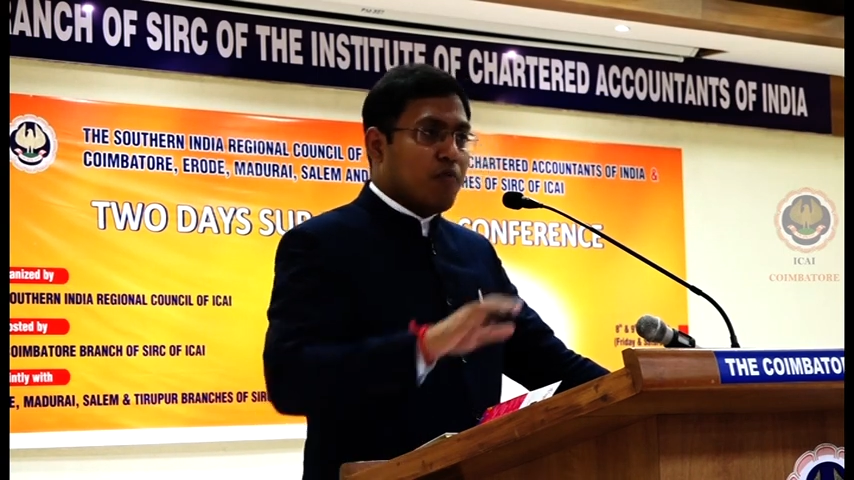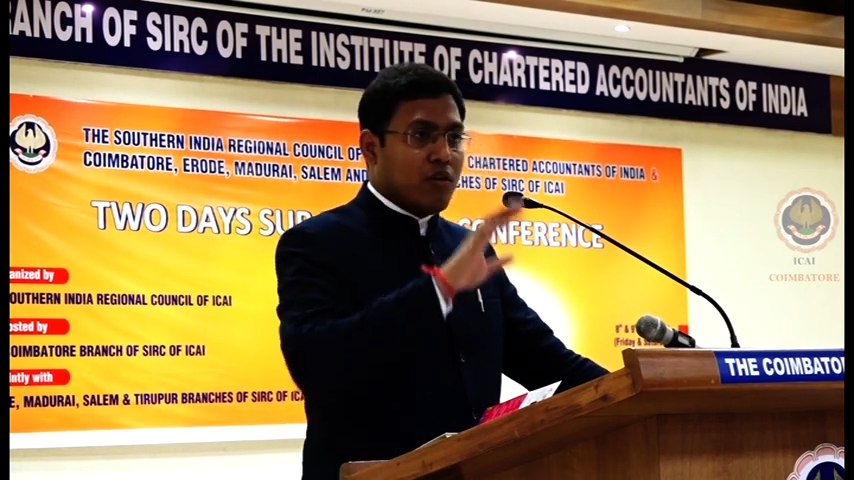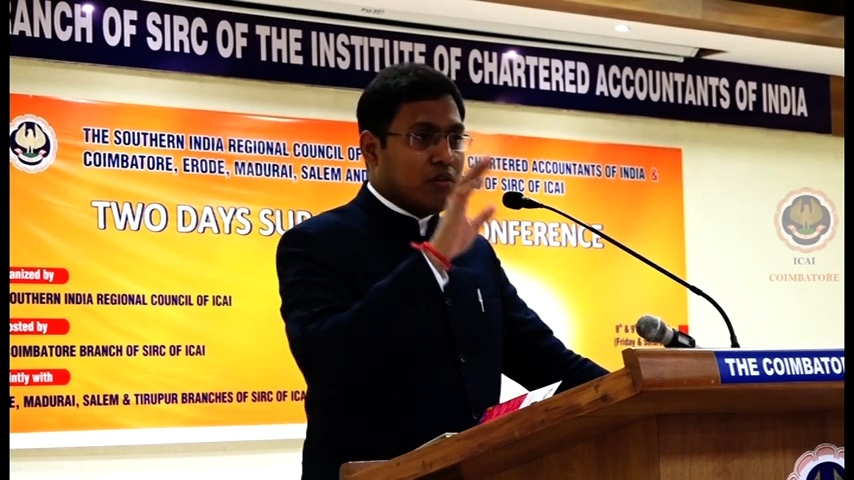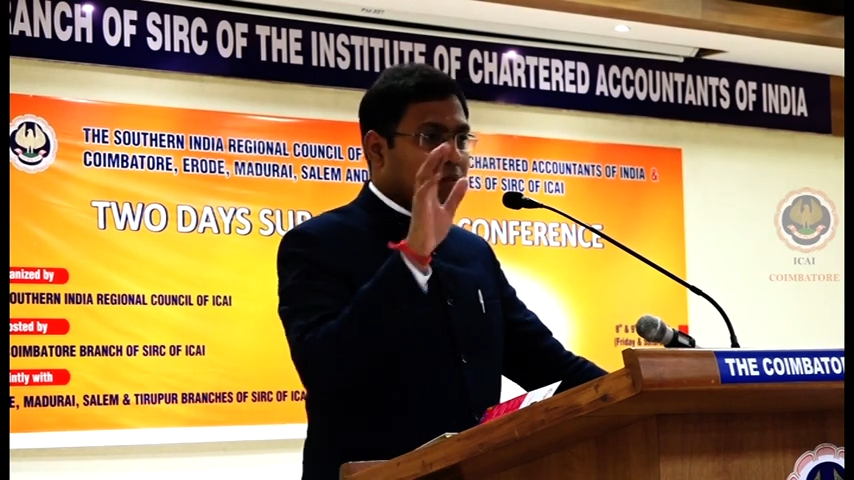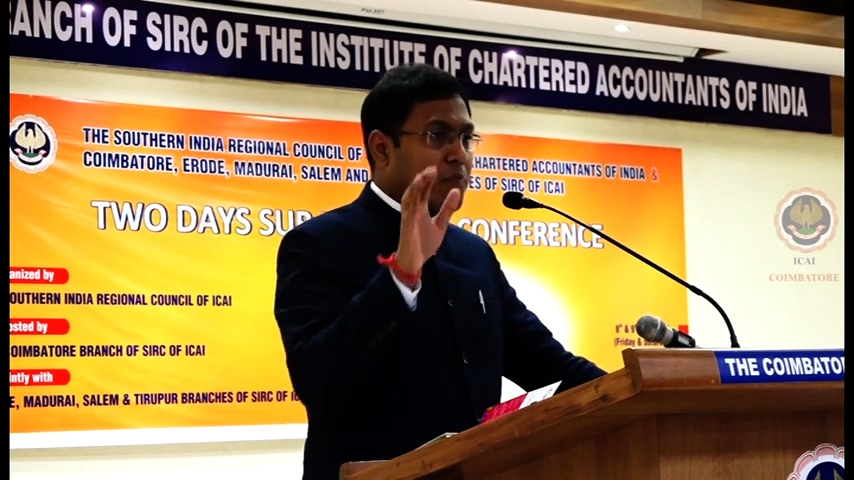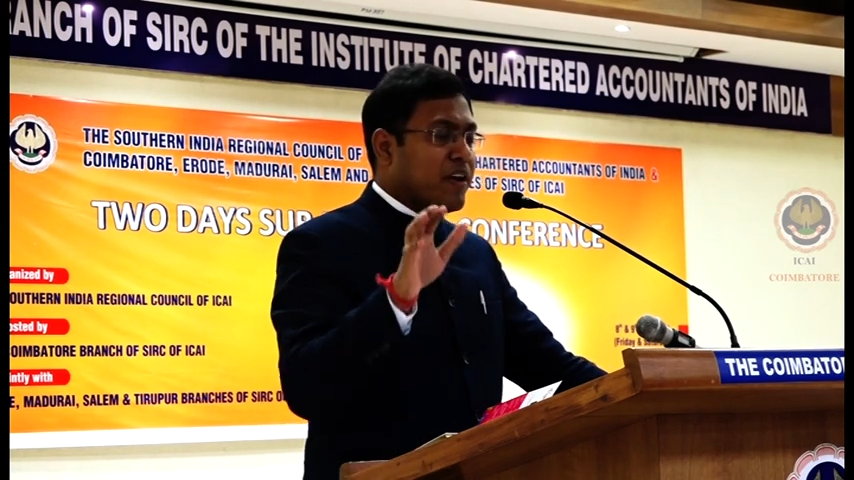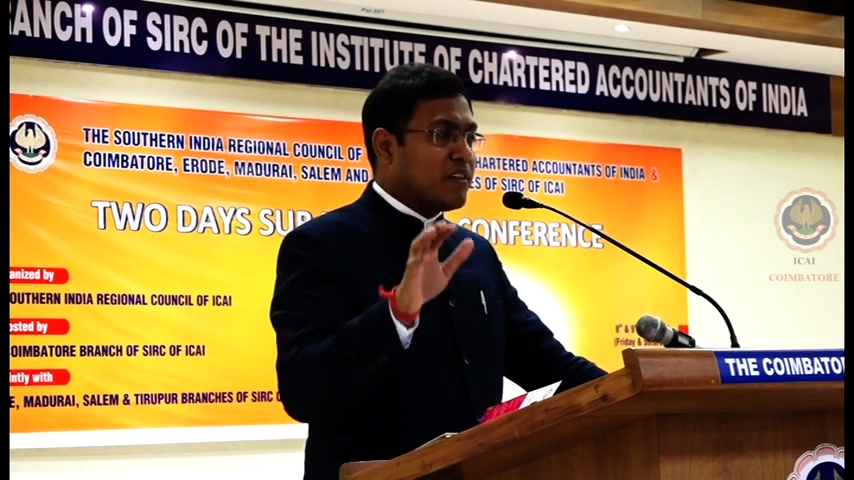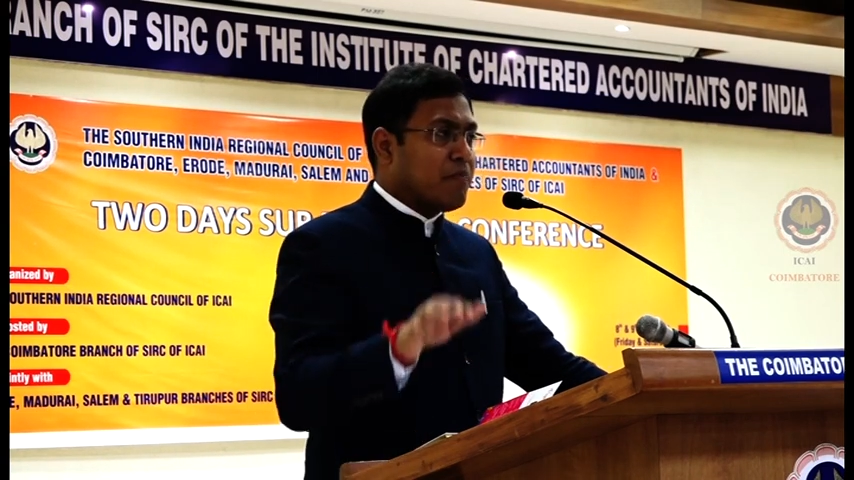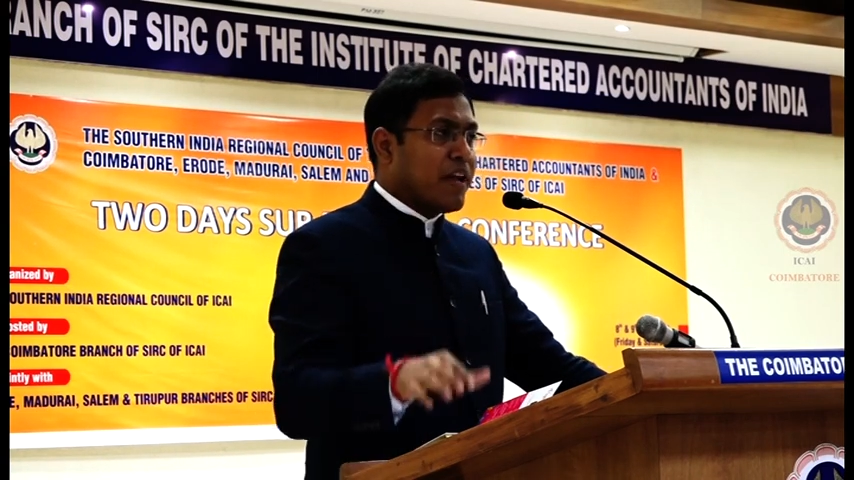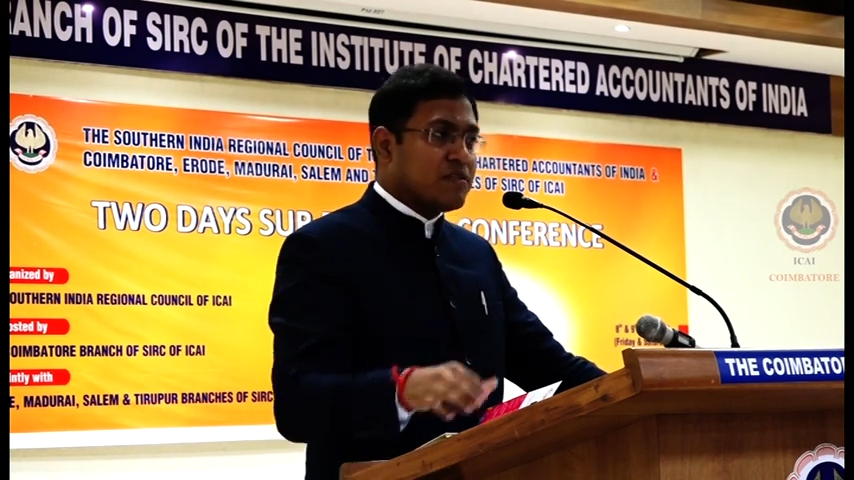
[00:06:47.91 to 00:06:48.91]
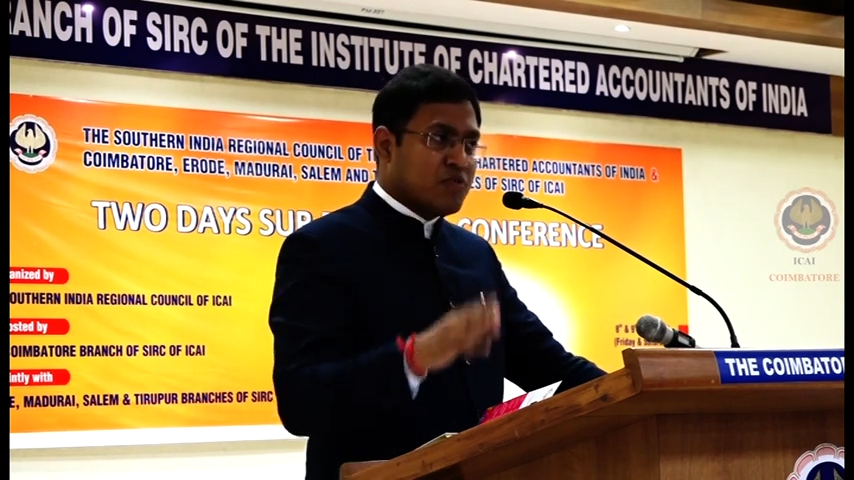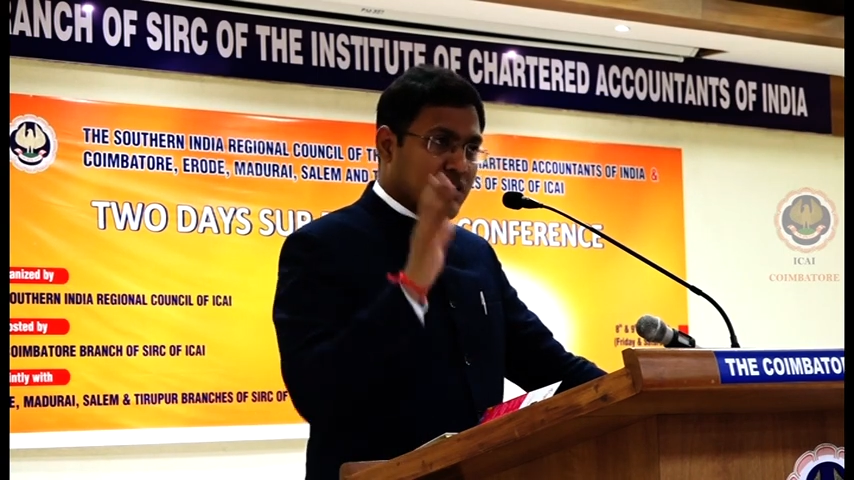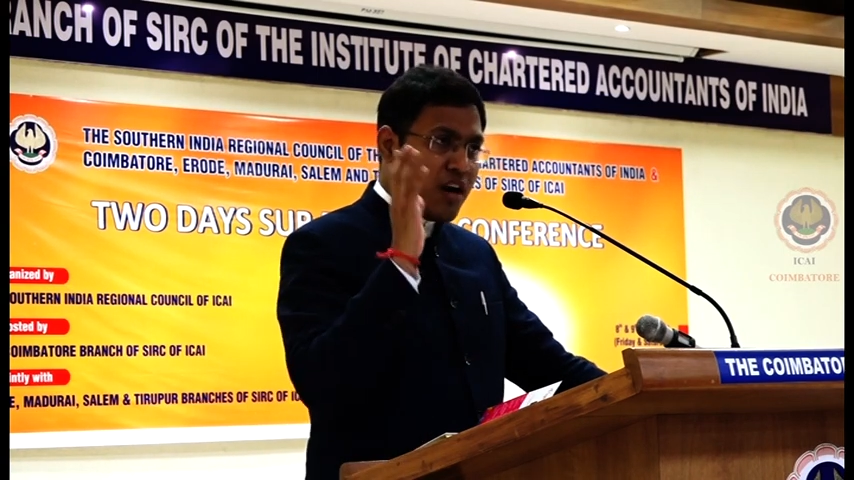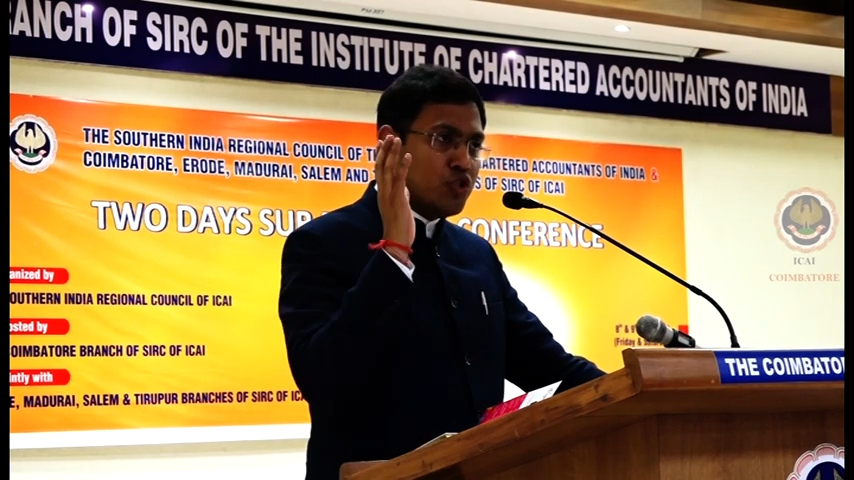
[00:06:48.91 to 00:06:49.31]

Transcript: I'm not remembering the place. Mr.